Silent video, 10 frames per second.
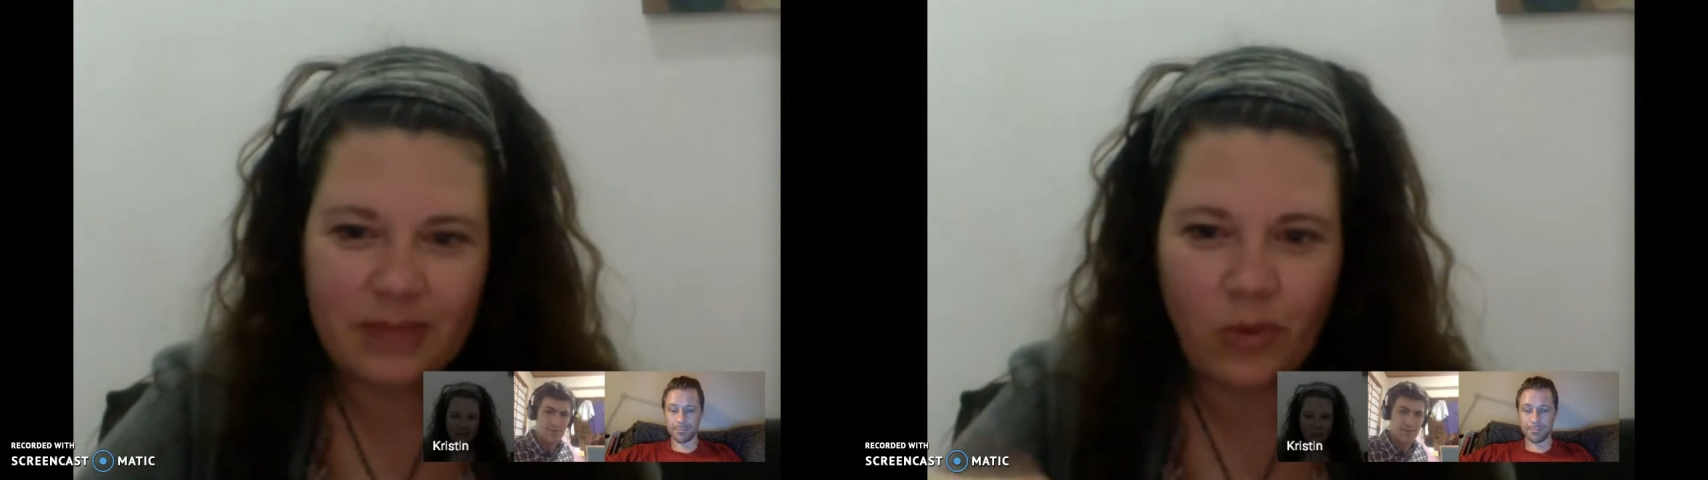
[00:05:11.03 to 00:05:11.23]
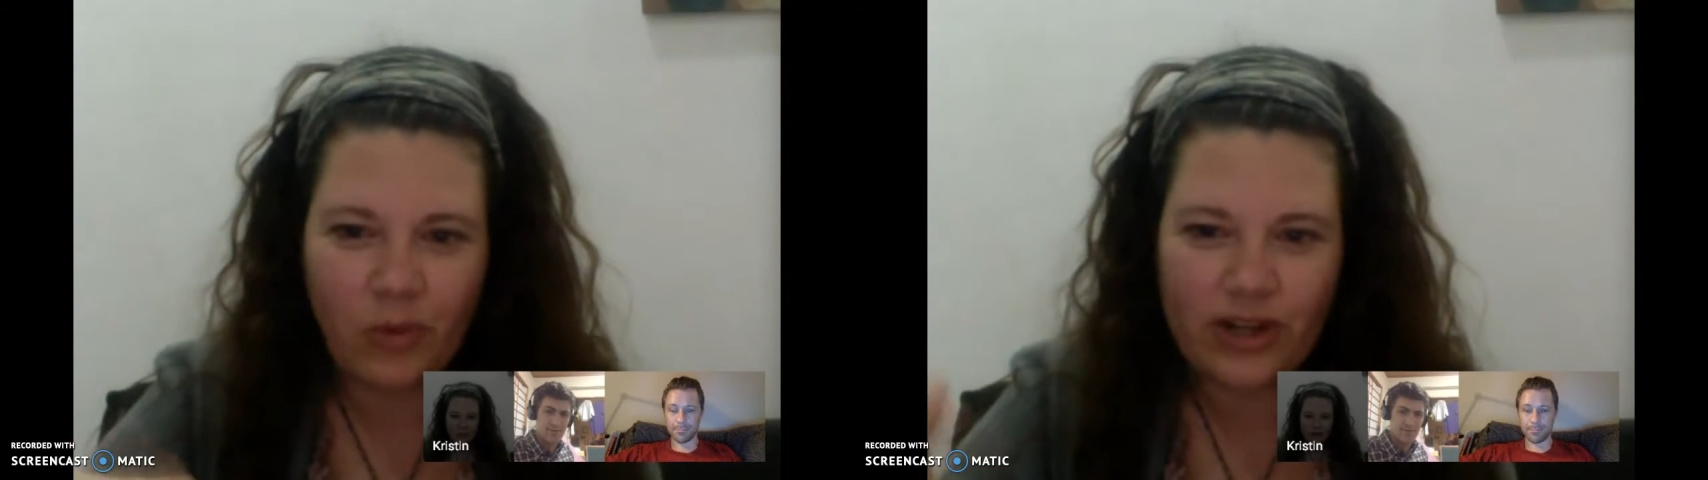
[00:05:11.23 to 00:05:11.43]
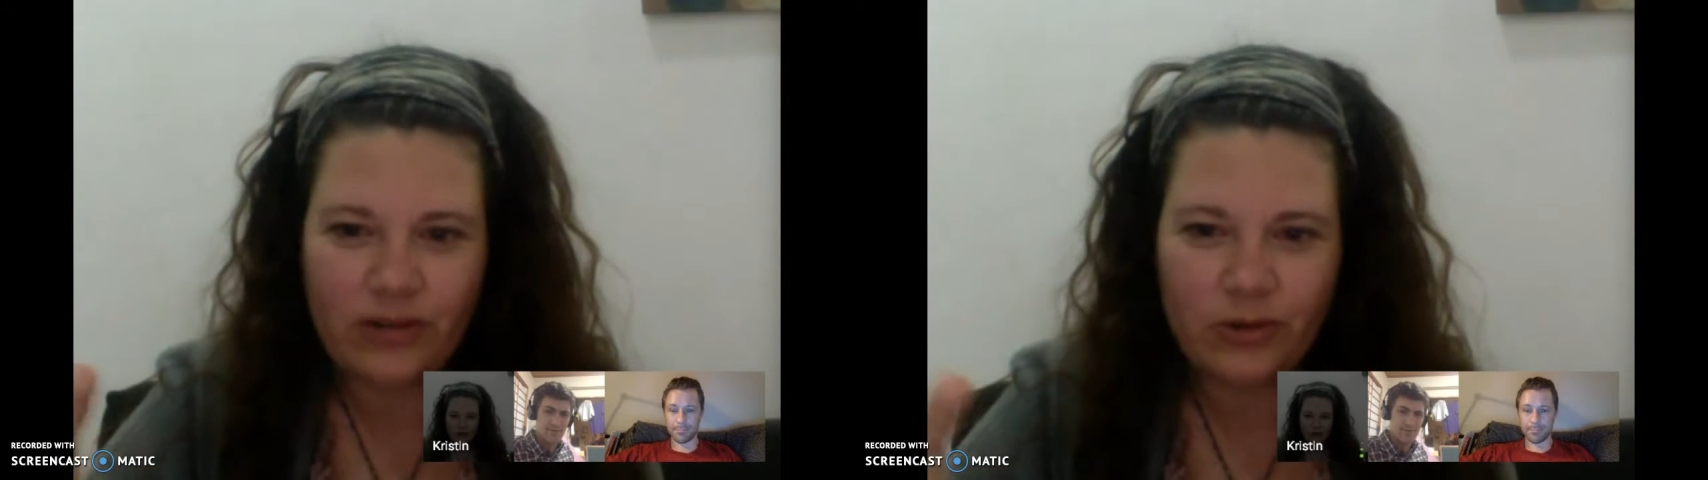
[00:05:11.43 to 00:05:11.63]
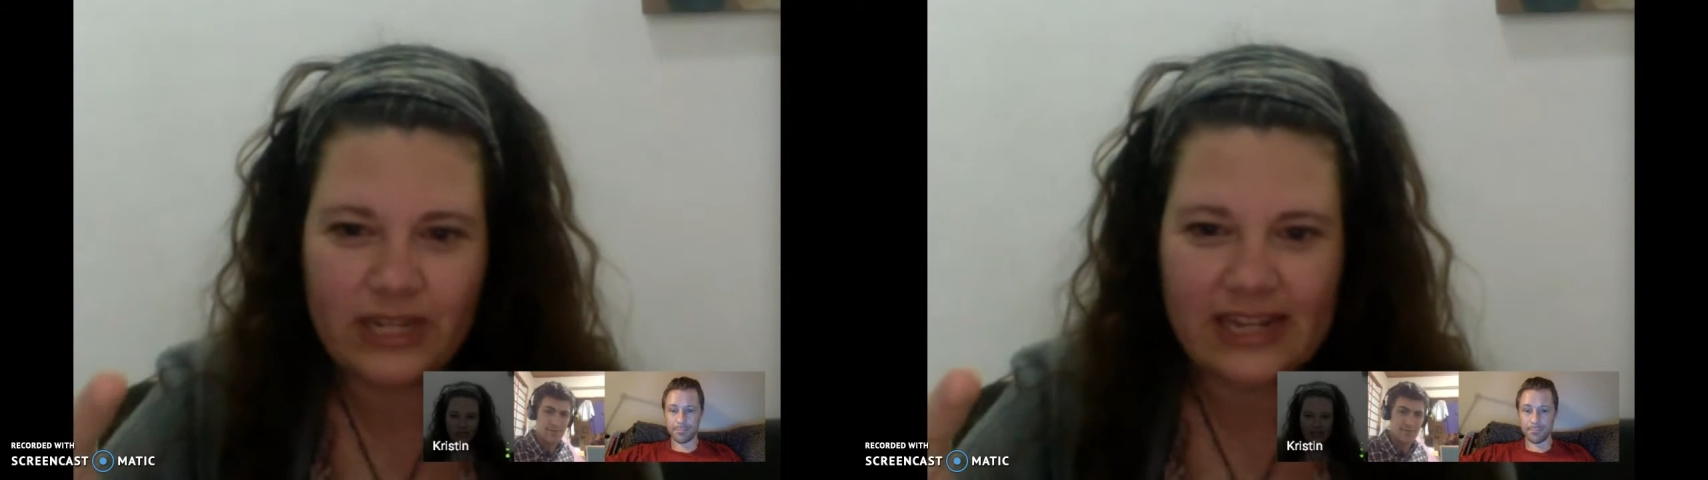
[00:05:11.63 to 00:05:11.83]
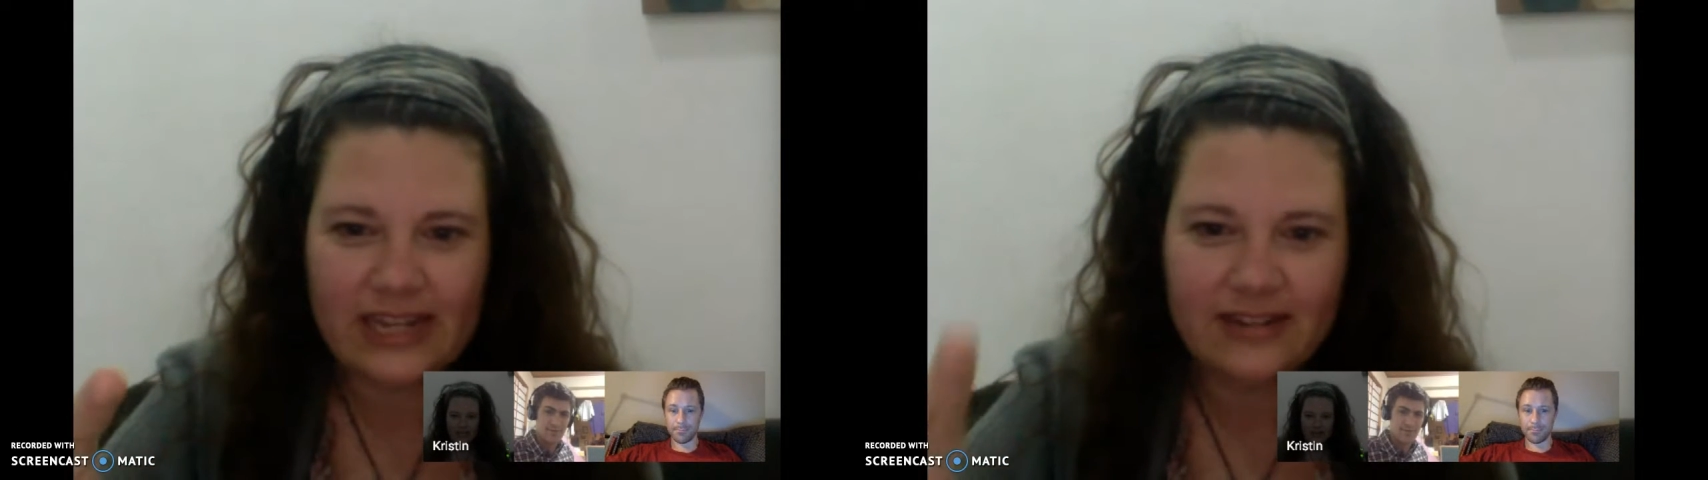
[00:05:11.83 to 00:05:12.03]
my morning
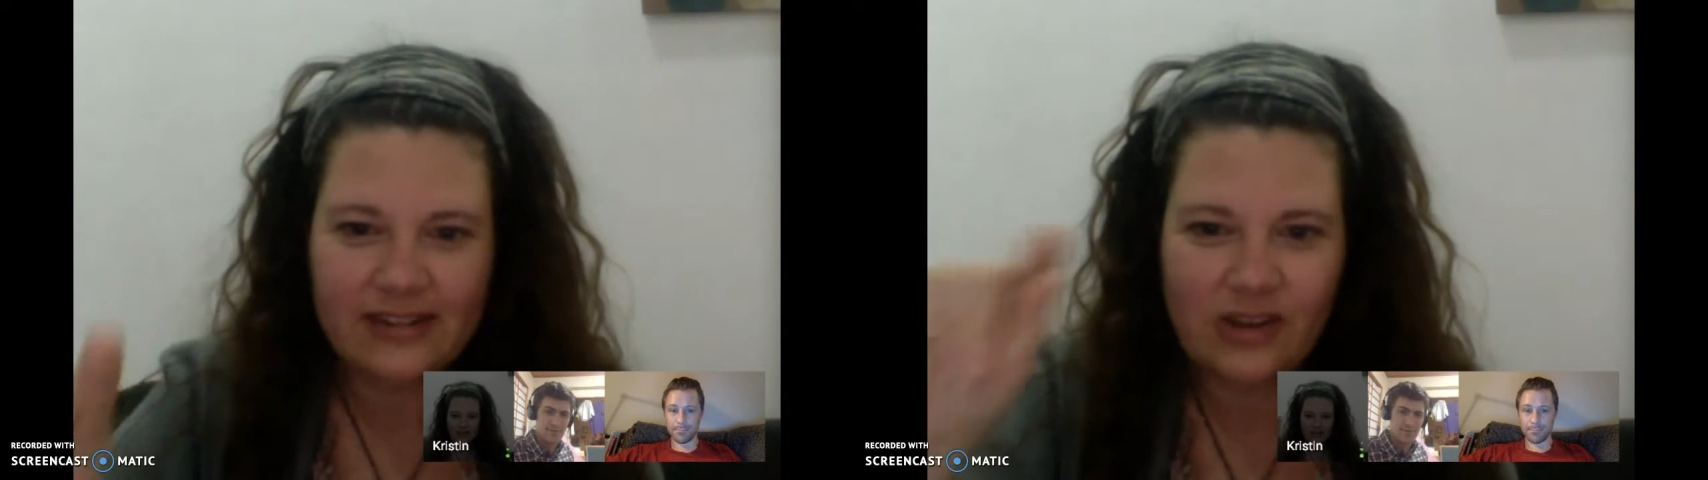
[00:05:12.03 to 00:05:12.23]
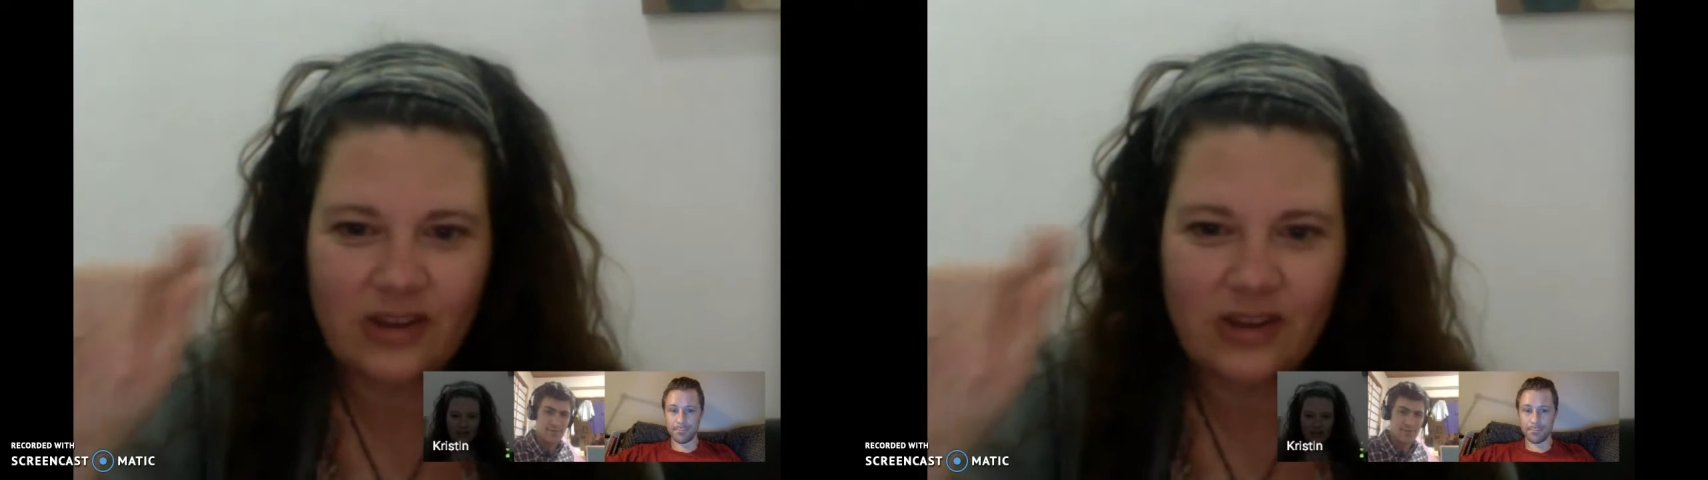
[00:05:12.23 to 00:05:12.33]
routine,